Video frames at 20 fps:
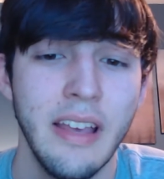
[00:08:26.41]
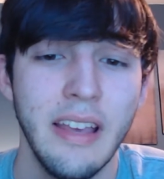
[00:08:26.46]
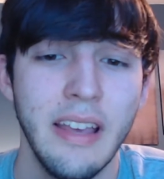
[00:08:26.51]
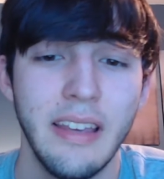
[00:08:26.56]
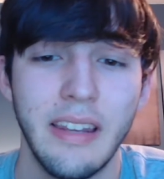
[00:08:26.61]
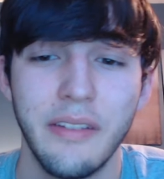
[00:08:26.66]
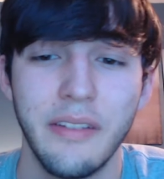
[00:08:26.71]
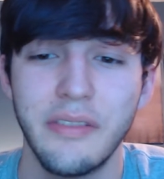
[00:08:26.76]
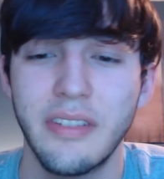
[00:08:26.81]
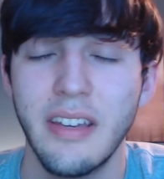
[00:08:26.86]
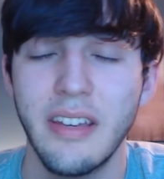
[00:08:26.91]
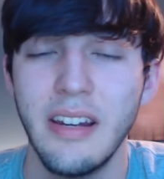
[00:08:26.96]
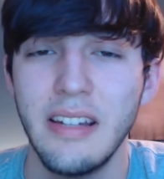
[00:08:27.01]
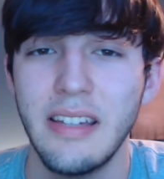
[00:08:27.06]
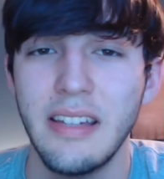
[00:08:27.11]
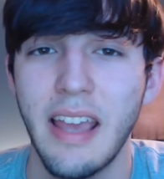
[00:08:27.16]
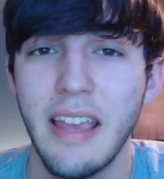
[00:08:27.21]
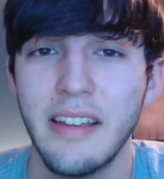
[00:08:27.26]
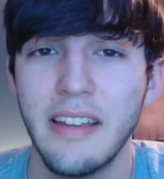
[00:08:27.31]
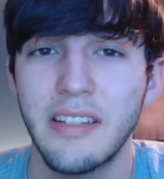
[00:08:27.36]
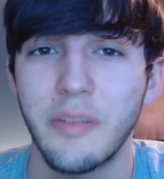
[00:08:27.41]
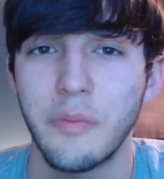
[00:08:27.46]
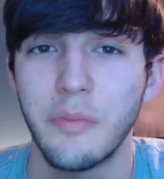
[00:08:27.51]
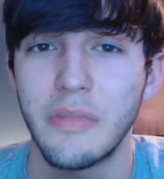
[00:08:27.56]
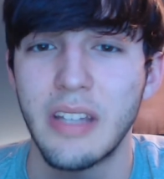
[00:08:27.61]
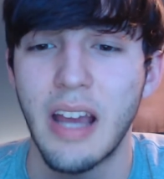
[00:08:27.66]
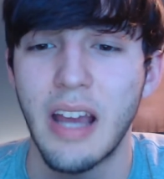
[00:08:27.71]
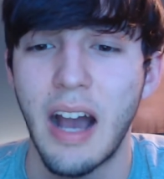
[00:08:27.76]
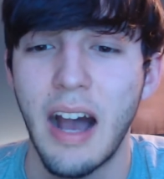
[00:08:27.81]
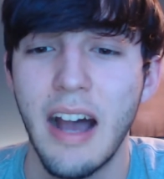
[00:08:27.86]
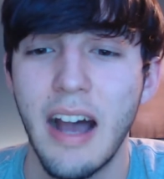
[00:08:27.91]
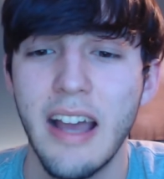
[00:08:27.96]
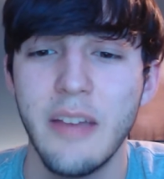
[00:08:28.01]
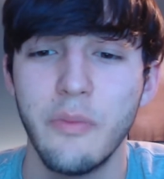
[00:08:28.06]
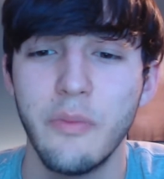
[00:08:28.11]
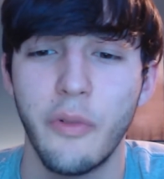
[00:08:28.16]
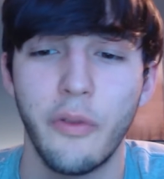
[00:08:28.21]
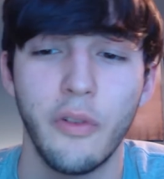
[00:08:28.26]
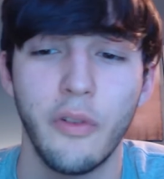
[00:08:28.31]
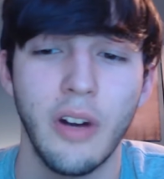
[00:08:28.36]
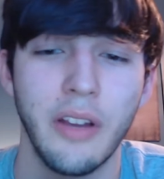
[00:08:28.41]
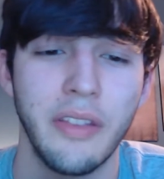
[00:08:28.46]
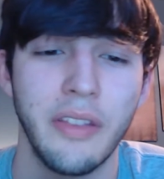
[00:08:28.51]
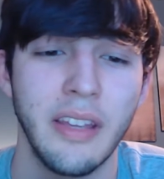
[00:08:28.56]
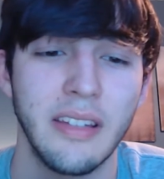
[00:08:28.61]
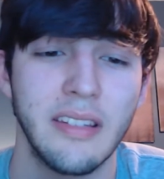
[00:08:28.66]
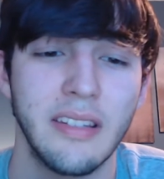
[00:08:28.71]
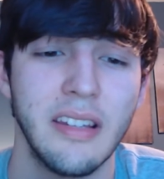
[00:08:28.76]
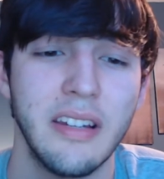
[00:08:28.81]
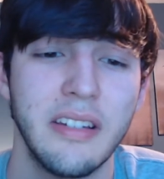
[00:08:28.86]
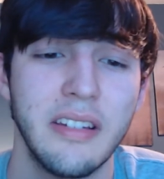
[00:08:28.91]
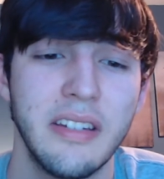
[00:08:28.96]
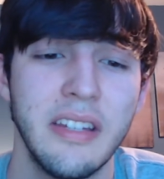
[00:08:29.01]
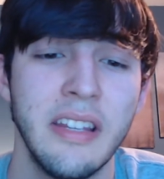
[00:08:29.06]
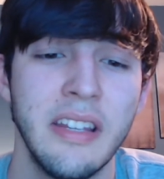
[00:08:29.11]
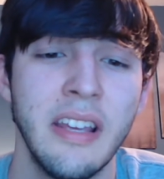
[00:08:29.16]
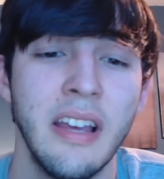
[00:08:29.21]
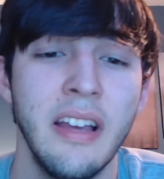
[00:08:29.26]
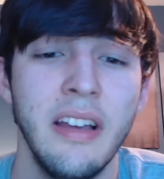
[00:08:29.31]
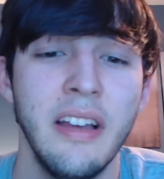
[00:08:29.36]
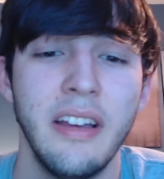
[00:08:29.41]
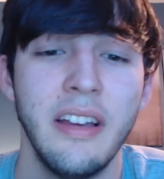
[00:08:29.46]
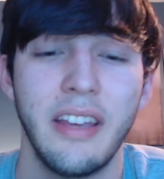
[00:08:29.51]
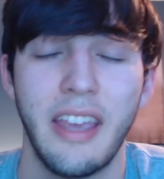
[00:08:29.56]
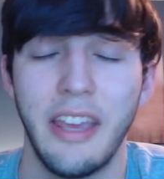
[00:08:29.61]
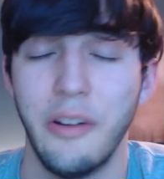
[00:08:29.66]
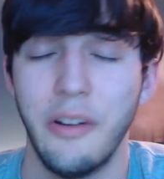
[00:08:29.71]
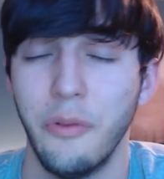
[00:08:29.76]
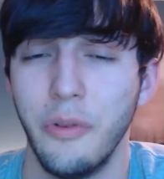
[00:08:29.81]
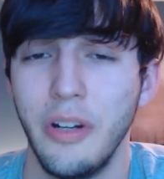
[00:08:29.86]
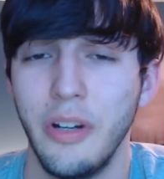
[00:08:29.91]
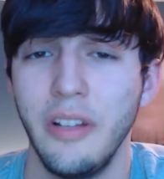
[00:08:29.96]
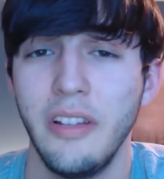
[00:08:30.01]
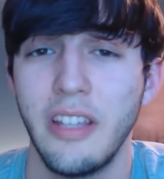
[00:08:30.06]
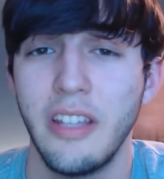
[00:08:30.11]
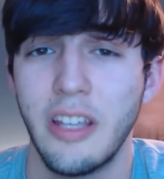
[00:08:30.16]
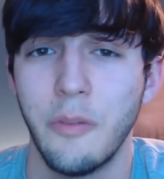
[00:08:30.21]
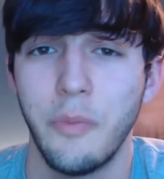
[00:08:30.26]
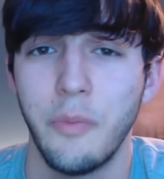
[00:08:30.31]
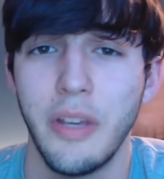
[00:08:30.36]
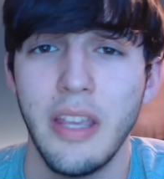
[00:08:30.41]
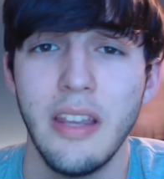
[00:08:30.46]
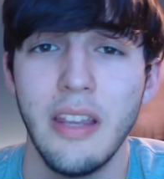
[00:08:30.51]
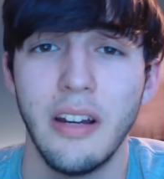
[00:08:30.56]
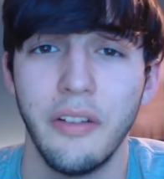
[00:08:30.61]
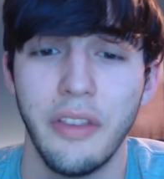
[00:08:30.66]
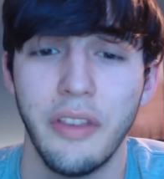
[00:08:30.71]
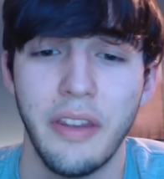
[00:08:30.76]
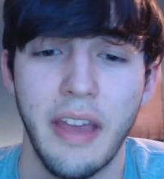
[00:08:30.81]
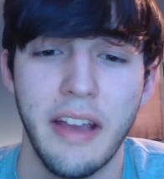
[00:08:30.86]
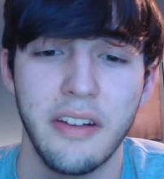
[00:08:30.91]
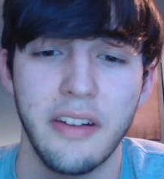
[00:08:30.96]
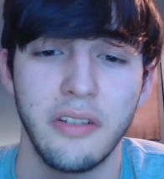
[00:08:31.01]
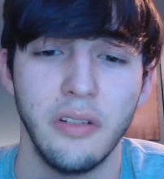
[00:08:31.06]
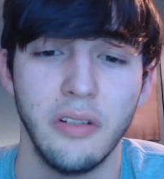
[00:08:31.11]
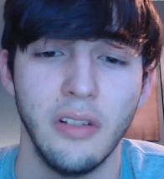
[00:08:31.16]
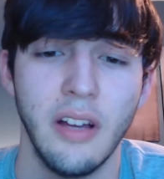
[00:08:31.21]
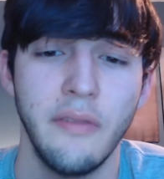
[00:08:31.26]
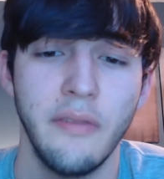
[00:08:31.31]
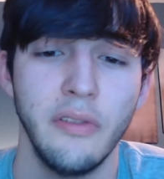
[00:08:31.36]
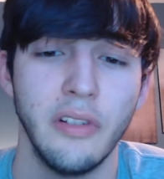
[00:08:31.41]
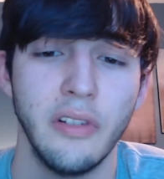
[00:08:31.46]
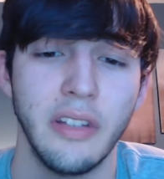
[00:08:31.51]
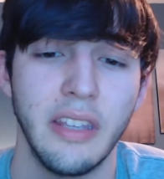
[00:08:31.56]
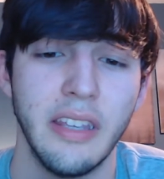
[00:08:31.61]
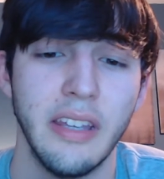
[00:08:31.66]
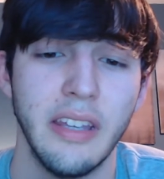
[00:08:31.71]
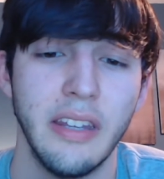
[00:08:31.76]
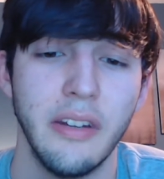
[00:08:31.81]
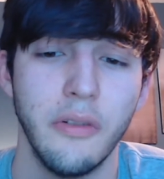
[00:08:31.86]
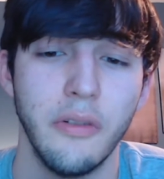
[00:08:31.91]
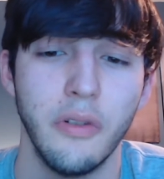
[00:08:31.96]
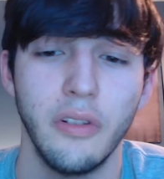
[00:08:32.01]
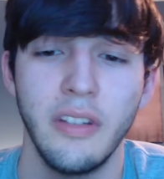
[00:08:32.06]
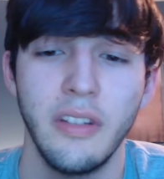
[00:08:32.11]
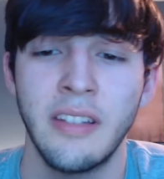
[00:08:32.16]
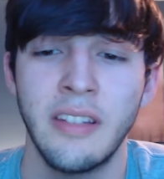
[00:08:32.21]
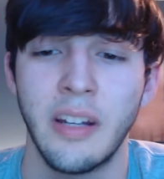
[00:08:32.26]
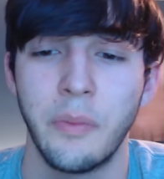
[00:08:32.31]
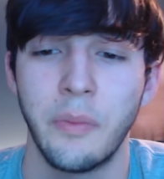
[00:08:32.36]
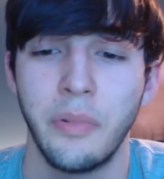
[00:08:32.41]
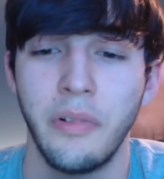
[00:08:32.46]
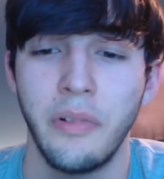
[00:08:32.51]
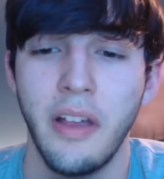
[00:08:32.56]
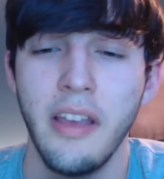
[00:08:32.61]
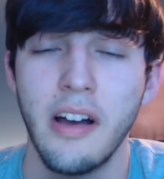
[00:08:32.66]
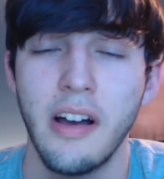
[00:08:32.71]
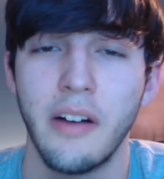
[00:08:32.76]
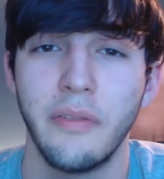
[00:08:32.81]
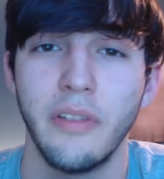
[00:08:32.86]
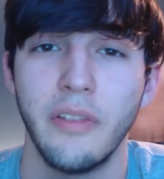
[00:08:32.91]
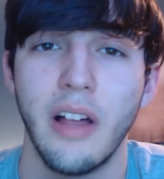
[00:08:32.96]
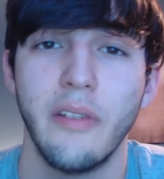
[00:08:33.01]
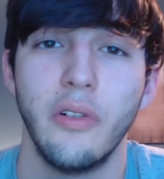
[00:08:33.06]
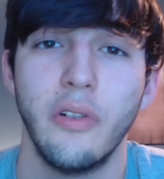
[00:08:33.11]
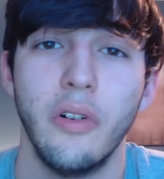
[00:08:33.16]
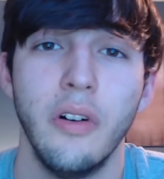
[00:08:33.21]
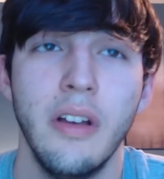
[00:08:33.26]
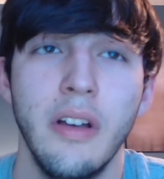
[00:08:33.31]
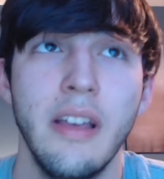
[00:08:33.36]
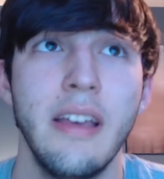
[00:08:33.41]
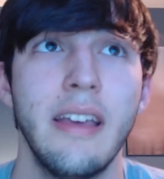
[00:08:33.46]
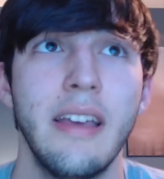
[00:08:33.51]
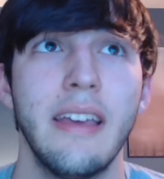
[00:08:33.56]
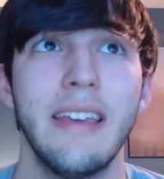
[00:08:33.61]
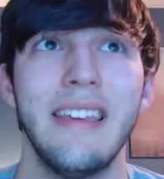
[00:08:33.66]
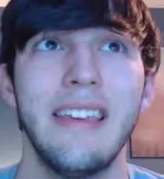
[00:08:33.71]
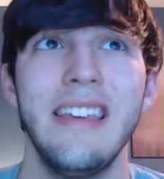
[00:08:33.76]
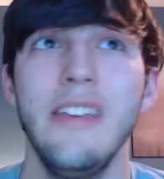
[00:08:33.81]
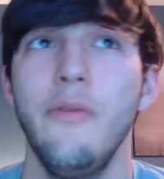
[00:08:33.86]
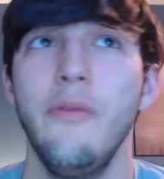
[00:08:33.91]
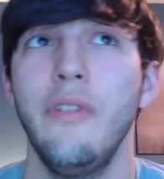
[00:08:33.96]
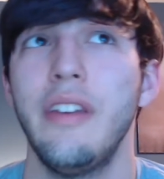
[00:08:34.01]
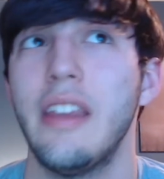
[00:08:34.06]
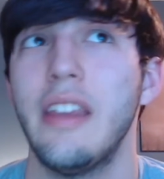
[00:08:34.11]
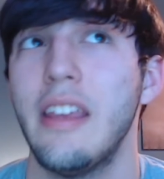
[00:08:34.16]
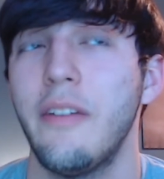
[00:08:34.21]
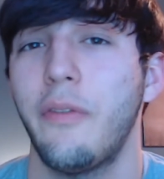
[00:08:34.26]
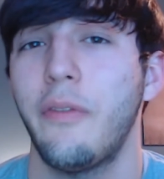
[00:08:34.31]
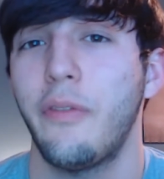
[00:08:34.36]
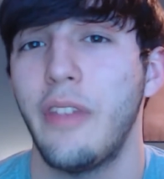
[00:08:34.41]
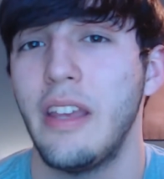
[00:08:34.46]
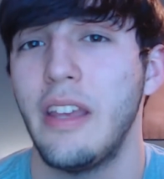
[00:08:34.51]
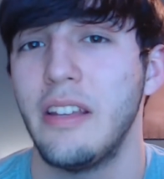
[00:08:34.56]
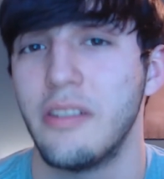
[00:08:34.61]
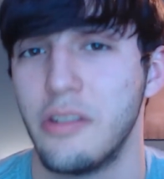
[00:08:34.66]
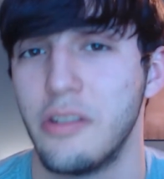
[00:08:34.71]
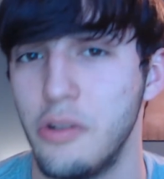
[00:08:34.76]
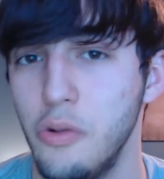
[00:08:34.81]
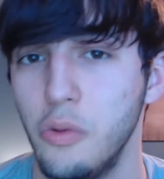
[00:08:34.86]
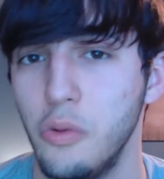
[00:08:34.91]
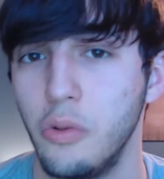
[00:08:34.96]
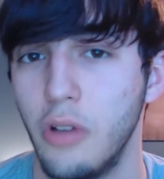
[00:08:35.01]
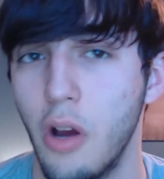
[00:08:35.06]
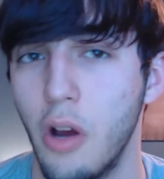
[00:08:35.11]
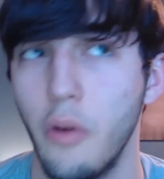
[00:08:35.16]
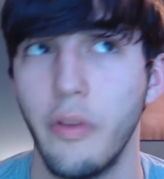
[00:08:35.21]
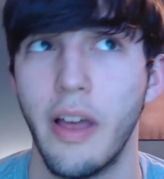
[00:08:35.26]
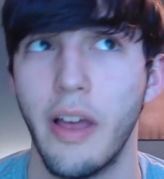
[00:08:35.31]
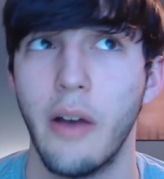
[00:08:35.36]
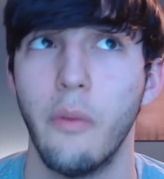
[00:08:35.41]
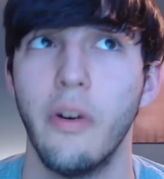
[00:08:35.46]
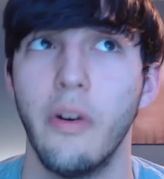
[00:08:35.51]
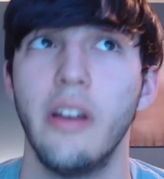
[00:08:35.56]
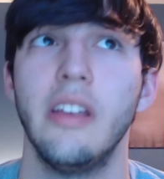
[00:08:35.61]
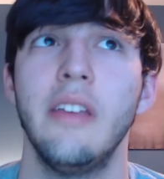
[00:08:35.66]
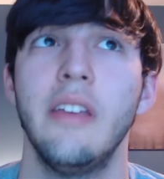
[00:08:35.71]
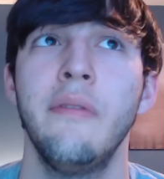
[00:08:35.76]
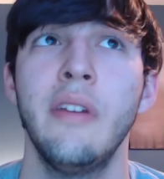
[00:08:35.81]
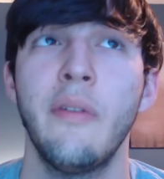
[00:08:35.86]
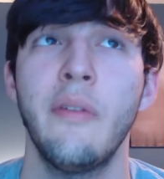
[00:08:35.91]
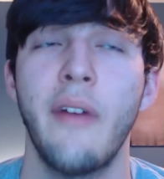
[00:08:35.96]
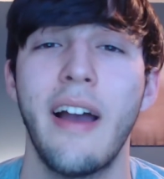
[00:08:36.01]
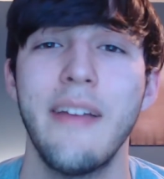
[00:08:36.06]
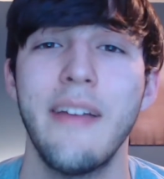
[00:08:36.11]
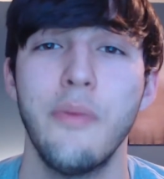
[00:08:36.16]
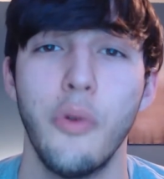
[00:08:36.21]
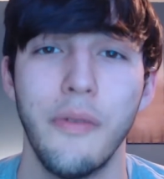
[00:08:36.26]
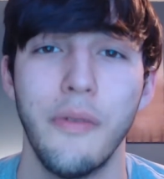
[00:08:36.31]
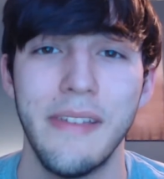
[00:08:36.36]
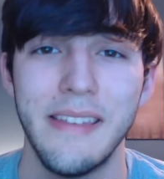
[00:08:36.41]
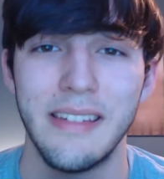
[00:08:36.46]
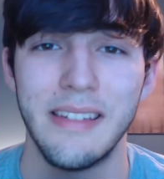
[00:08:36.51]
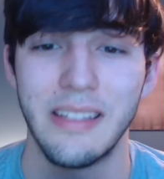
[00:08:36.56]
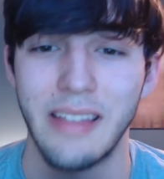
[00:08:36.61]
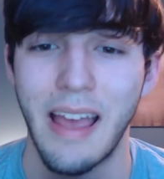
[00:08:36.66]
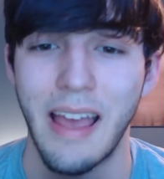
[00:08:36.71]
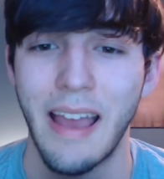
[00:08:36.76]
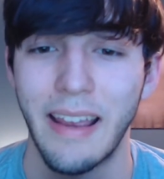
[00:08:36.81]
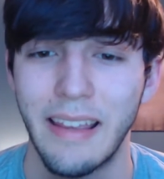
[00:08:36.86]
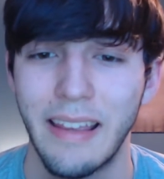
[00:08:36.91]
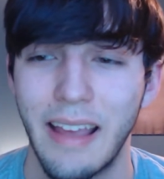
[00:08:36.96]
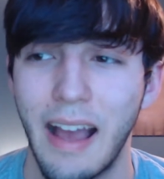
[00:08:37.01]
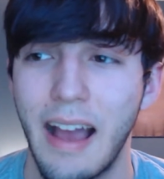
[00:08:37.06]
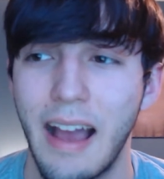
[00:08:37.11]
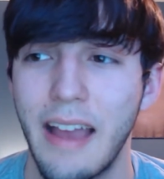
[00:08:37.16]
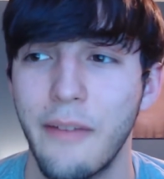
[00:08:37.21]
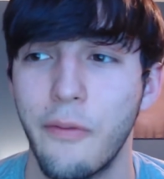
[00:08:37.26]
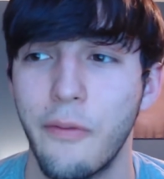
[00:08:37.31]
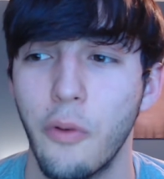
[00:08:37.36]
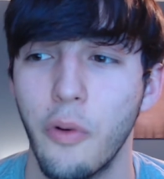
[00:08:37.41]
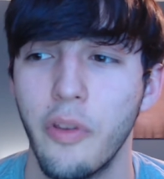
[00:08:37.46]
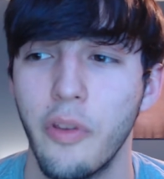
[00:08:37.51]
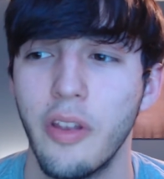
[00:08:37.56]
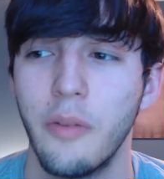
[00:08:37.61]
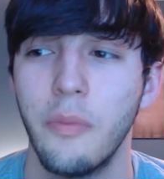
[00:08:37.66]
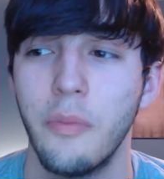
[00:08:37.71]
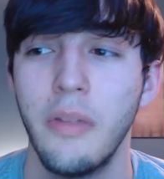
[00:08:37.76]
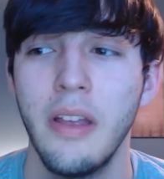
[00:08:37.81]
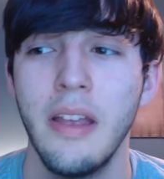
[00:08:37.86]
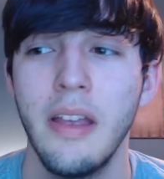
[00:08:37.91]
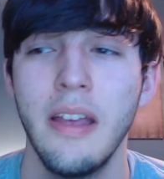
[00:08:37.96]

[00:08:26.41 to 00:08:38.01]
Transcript: Now, it's going to take some time before I think Tennessee can really compete on the national level again, or at least at a playoff level, even if things do go that way, even if Heupel is that guy for them.